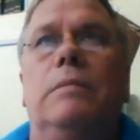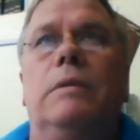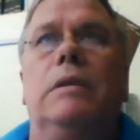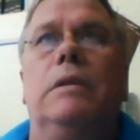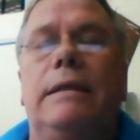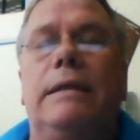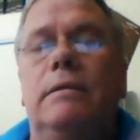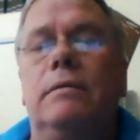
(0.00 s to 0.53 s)

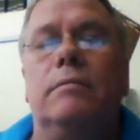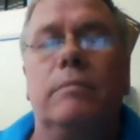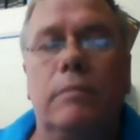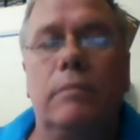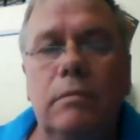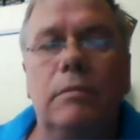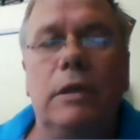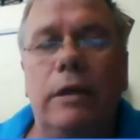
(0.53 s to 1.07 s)
let
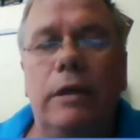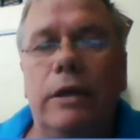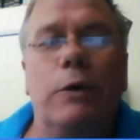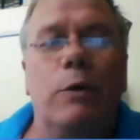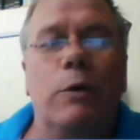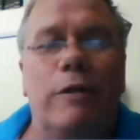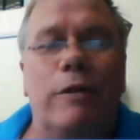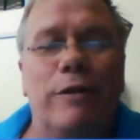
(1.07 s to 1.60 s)

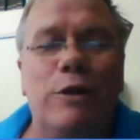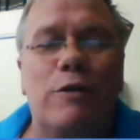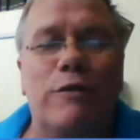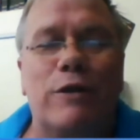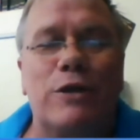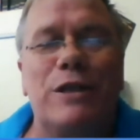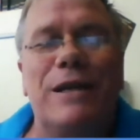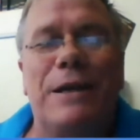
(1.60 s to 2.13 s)
the
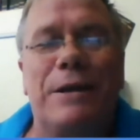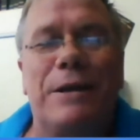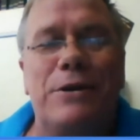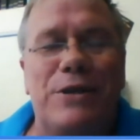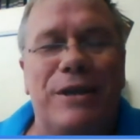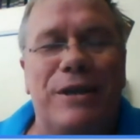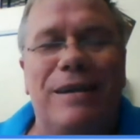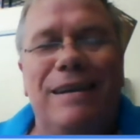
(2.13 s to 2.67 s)
universal
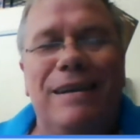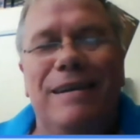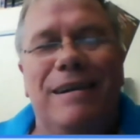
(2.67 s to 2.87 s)
energy